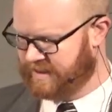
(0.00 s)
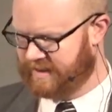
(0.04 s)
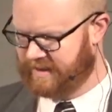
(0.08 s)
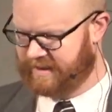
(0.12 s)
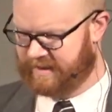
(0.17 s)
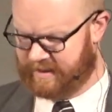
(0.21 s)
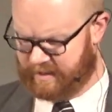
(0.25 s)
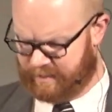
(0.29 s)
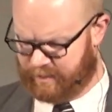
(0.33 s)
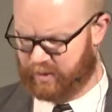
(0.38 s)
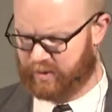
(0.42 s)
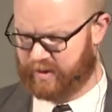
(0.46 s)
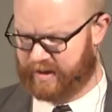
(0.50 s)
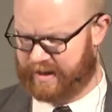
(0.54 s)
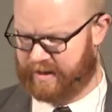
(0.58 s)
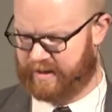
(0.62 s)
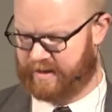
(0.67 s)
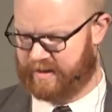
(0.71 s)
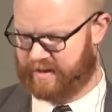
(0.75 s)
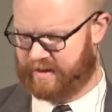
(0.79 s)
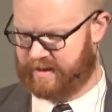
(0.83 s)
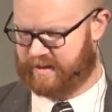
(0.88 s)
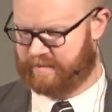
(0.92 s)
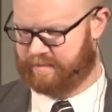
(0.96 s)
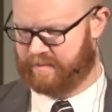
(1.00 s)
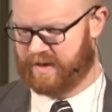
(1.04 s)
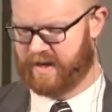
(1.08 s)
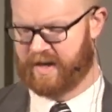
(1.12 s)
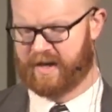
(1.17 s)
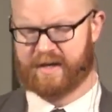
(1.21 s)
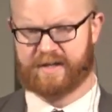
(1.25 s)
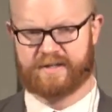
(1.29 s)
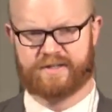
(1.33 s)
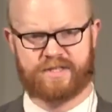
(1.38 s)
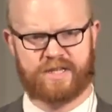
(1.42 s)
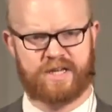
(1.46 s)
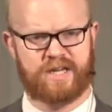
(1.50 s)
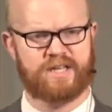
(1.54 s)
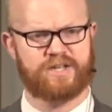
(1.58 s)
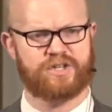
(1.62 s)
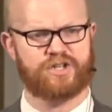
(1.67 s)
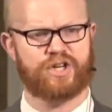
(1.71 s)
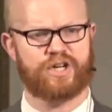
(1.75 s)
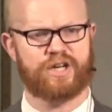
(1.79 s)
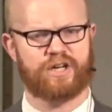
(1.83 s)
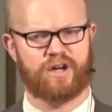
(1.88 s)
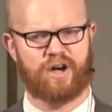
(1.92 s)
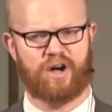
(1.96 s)
liberate them,
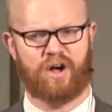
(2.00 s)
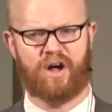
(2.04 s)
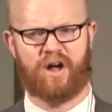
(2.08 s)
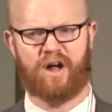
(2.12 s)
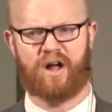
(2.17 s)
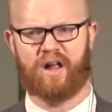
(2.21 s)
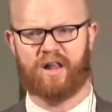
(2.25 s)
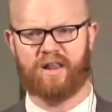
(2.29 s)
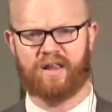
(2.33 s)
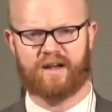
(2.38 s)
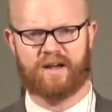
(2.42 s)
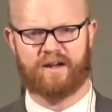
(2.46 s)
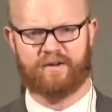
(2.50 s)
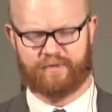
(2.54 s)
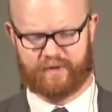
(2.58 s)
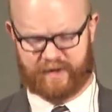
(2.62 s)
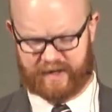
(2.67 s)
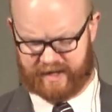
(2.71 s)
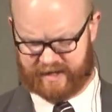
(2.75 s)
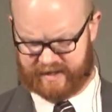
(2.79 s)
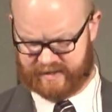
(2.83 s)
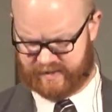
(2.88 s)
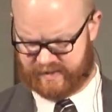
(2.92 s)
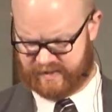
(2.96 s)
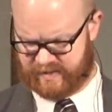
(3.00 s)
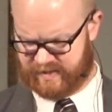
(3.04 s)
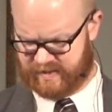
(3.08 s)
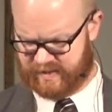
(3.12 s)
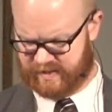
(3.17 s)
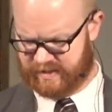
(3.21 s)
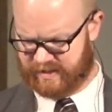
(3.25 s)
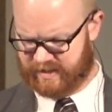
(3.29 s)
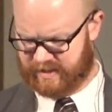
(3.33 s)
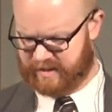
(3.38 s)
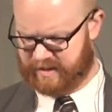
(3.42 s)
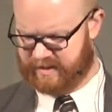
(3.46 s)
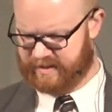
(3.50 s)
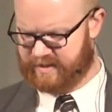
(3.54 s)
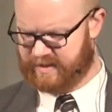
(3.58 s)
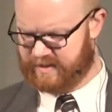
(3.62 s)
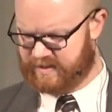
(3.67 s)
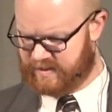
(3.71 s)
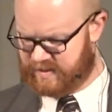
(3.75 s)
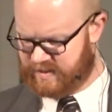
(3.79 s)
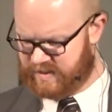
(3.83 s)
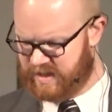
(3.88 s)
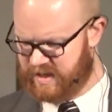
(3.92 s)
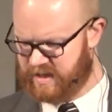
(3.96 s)
teaching all of us to
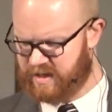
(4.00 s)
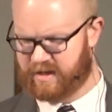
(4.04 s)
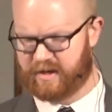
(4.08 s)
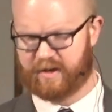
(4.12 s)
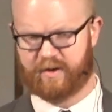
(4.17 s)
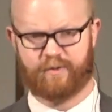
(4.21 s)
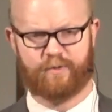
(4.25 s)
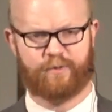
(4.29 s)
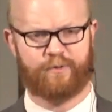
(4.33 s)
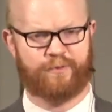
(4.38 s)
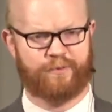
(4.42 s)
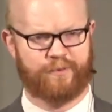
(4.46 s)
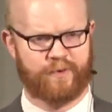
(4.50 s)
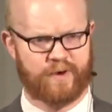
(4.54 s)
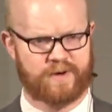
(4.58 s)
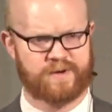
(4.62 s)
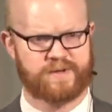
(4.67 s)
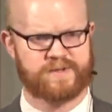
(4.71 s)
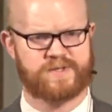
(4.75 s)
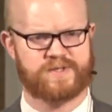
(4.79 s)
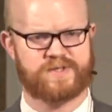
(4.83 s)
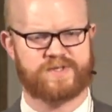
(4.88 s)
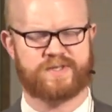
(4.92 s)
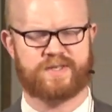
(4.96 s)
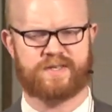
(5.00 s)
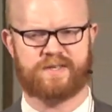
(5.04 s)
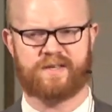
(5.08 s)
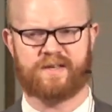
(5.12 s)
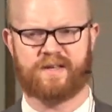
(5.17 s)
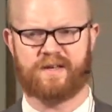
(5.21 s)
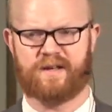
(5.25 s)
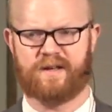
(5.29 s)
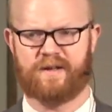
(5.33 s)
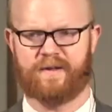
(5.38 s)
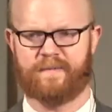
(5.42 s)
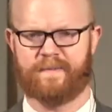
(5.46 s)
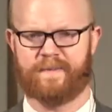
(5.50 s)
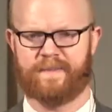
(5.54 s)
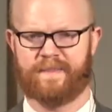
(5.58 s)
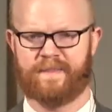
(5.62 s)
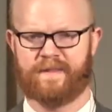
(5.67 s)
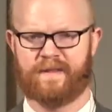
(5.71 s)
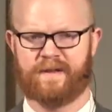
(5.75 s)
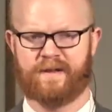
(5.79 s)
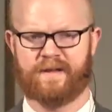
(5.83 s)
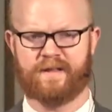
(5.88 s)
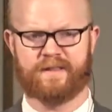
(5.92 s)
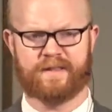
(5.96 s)
seek first
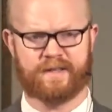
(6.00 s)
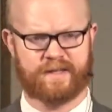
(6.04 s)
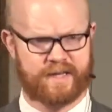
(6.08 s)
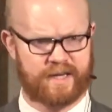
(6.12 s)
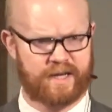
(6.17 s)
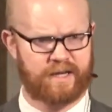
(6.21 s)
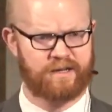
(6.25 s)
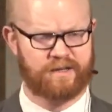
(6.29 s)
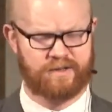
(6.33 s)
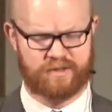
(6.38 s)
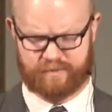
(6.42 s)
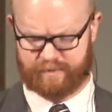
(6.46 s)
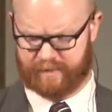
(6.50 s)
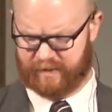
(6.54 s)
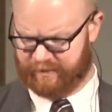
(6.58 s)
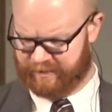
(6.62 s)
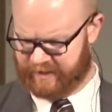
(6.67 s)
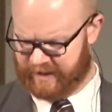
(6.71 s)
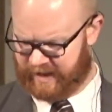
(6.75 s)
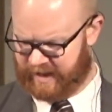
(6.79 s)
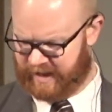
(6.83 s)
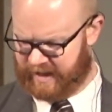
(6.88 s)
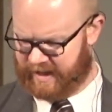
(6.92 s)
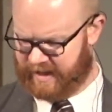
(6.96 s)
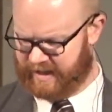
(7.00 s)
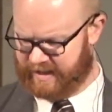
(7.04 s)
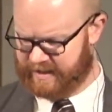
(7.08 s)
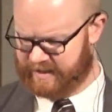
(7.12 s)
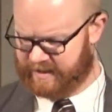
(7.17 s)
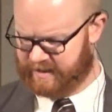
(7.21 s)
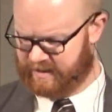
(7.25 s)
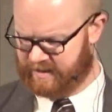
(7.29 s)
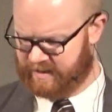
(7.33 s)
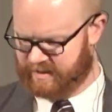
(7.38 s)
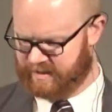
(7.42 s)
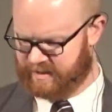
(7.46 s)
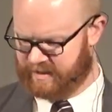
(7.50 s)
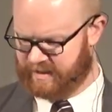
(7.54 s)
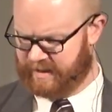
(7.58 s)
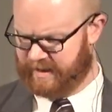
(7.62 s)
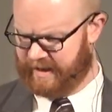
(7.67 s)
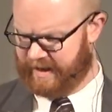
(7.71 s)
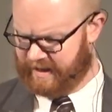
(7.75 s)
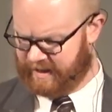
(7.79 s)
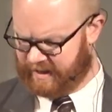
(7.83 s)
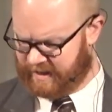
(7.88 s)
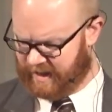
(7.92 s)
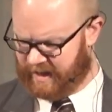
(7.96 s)
the kingdom of God
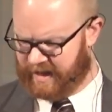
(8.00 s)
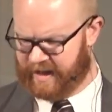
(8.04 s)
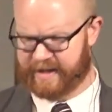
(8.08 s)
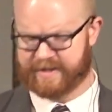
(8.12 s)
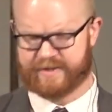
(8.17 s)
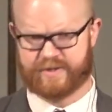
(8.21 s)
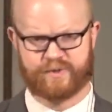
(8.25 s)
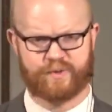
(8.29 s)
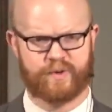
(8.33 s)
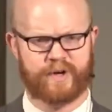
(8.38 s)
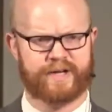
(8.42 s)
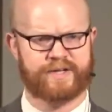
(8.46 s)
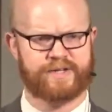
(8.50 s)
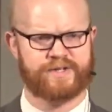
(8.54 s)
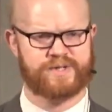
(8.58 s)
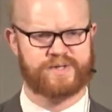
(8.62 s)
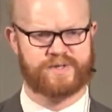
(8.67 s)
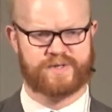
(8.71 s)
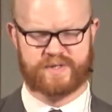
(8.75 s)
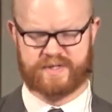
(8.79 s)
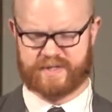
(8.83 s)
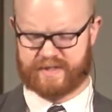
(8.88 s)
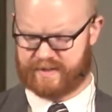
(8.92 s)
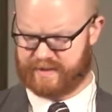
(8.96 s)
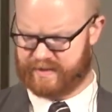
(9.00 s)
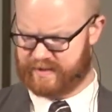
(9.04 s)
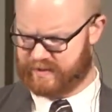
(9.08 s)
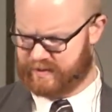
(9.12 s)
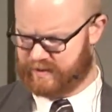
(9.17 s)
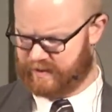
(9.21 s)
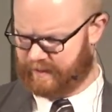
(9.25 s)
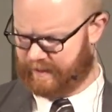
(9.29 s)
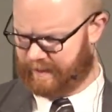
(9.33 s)
and God's righteousness.